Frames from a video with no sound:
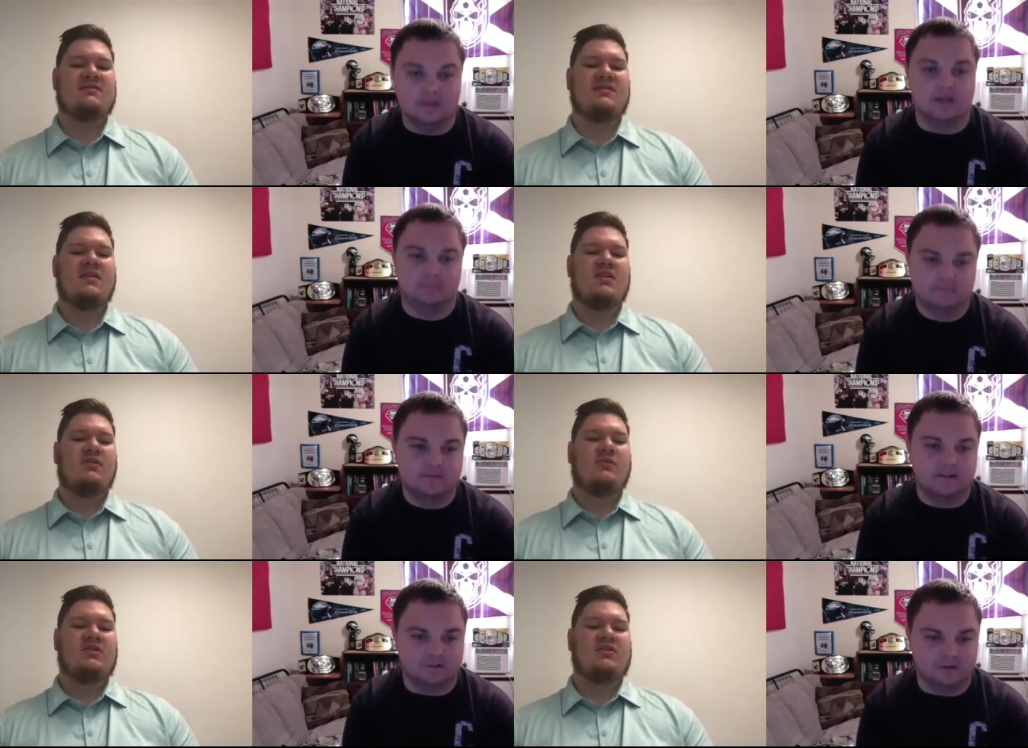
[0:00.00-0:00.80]
Speaker 1: Yeah,
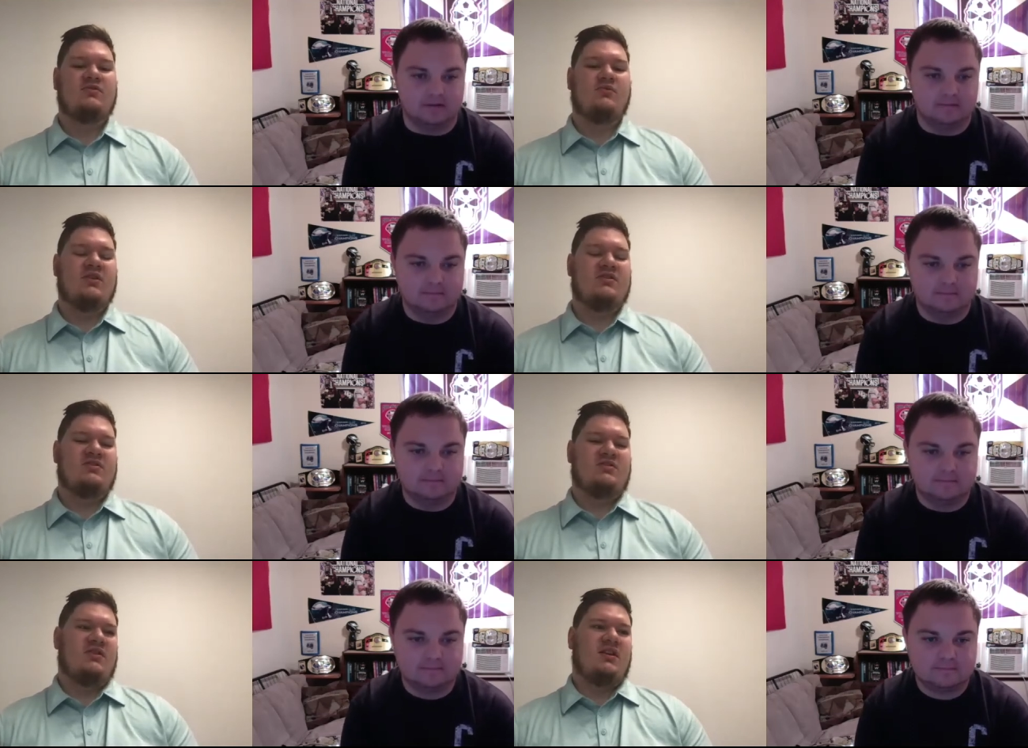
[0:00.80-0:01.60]
which
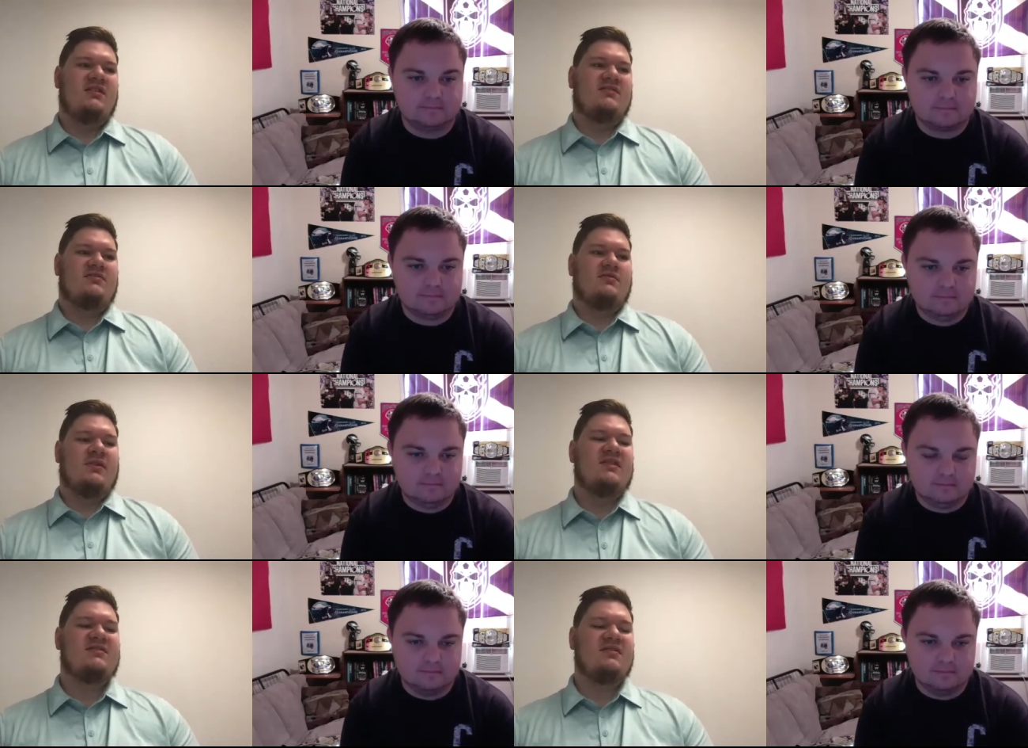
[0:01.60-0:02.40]
which is the
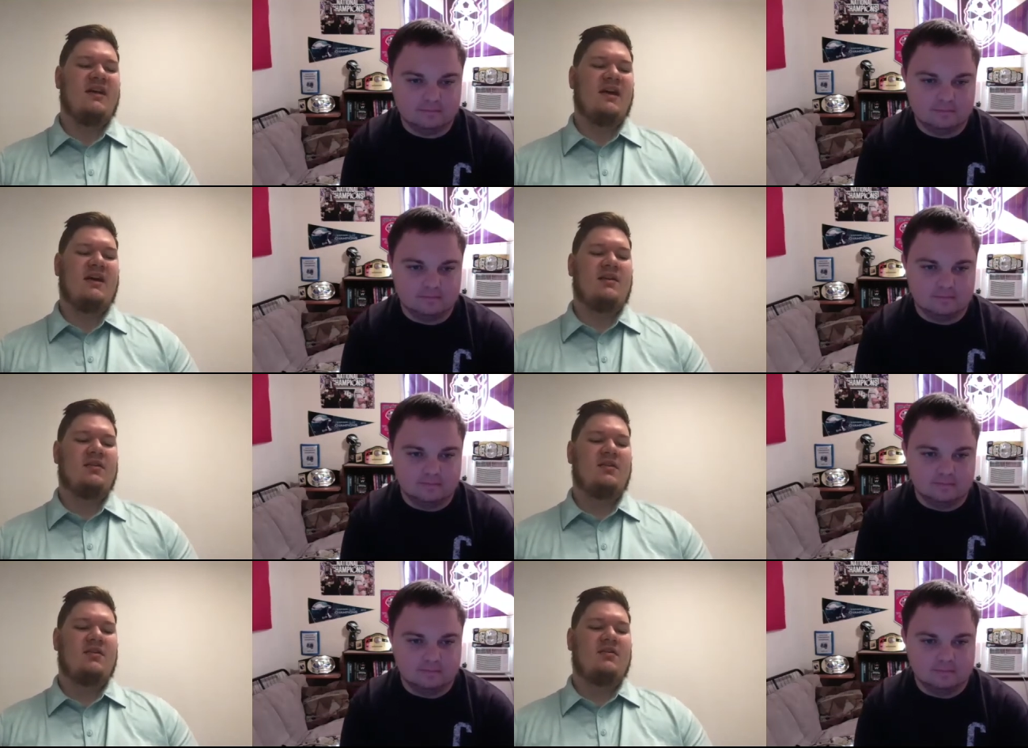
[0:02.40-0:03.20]
reason that
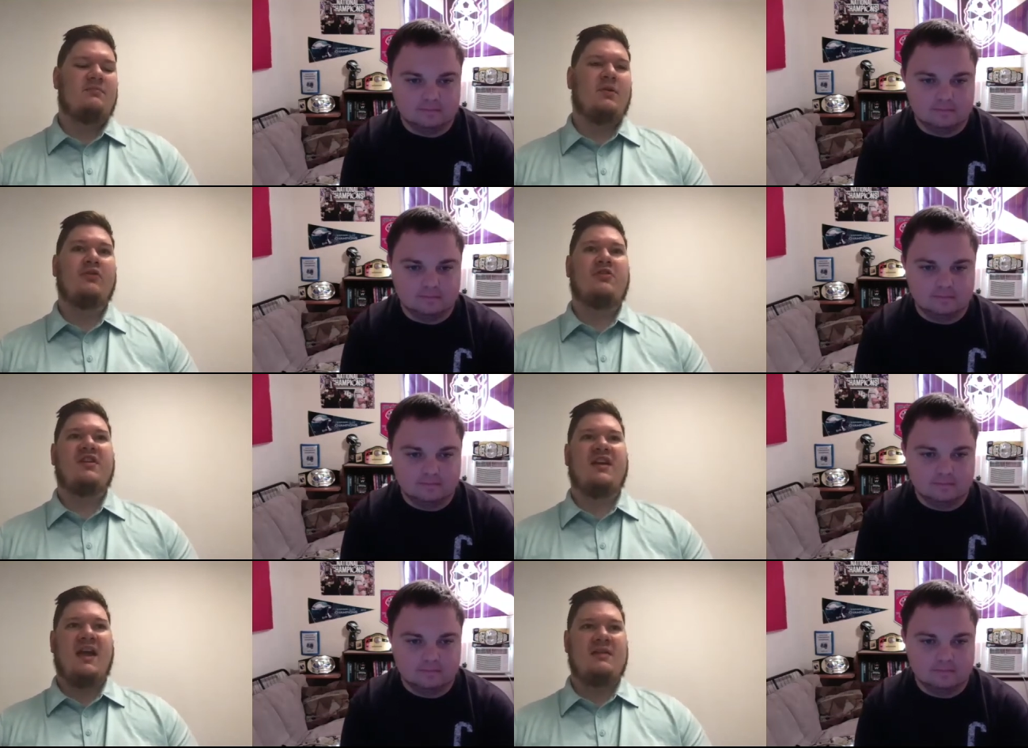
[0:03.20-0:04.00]
both
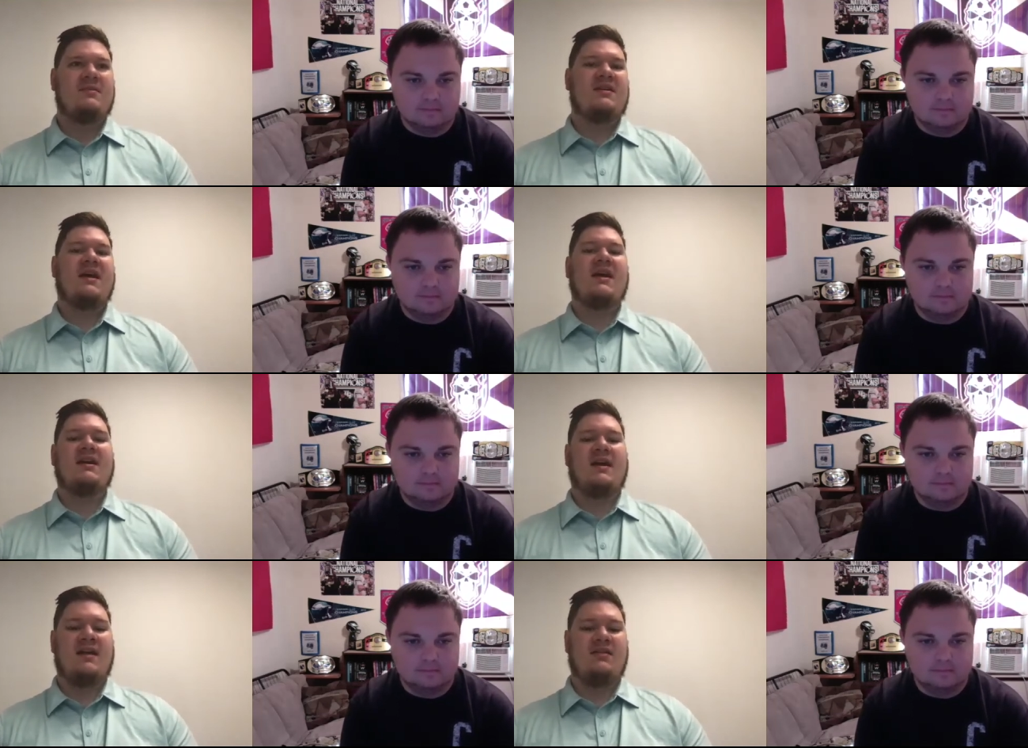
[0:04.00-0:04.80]
the
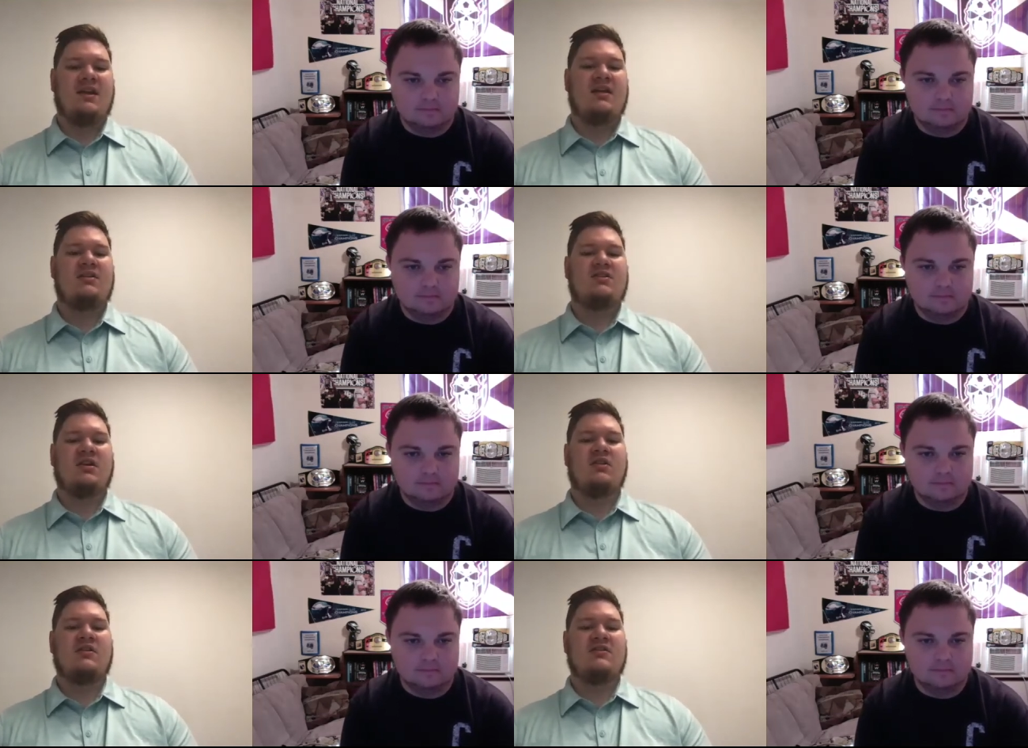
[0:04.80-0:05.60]
NBA and the
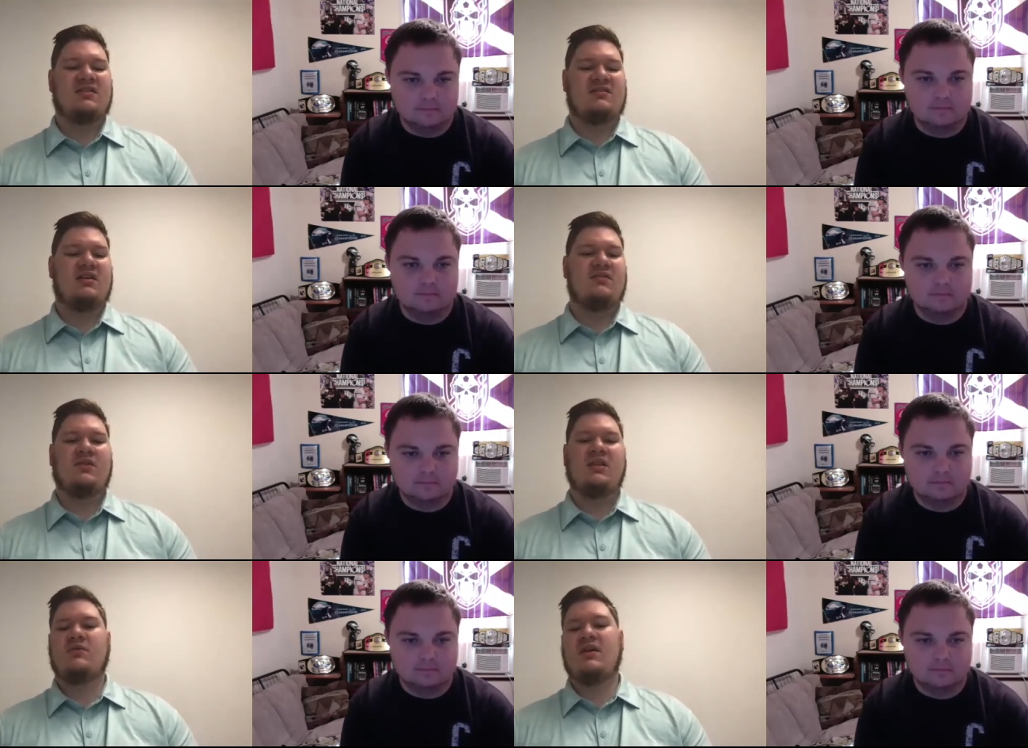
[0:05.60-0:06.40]
NHL are successful, and
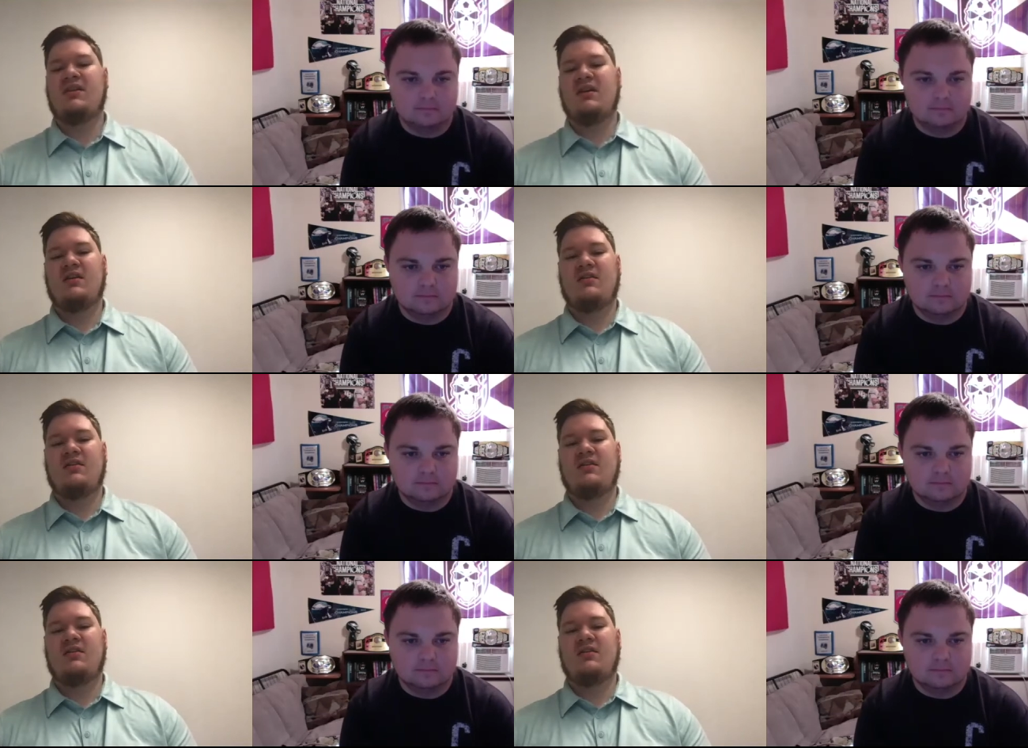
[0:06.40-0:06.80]
that's why the the